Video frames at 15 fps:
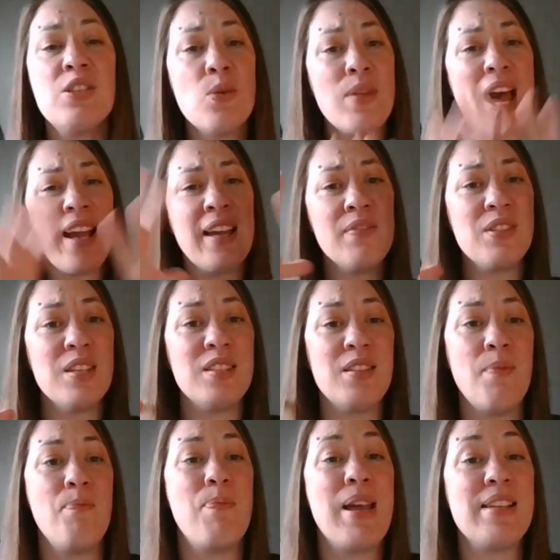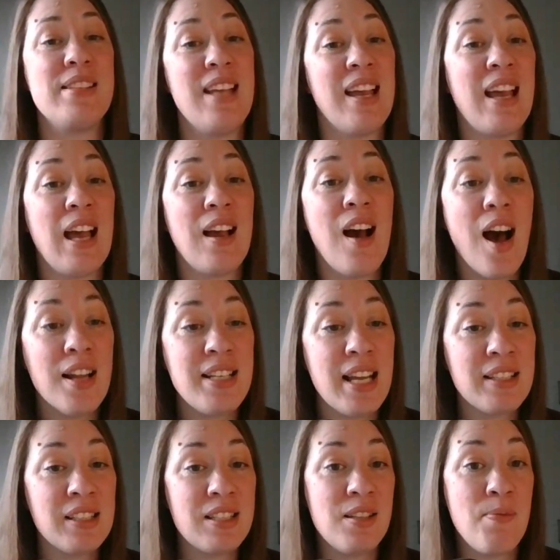So that gives us some basic
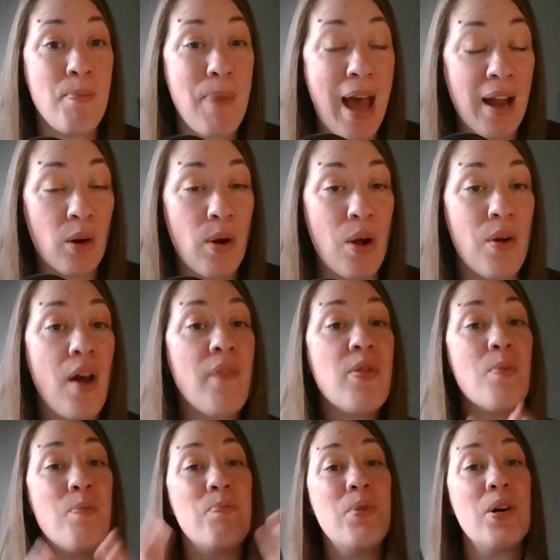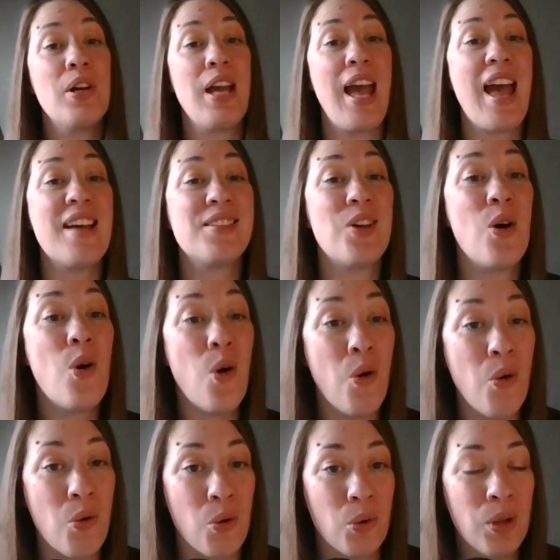context and background of the book as a
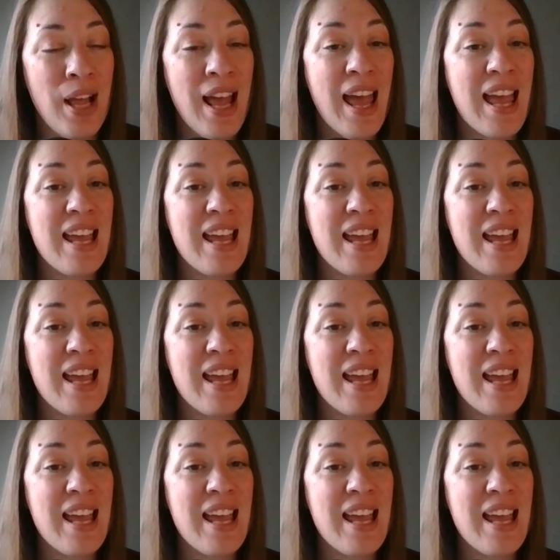whole.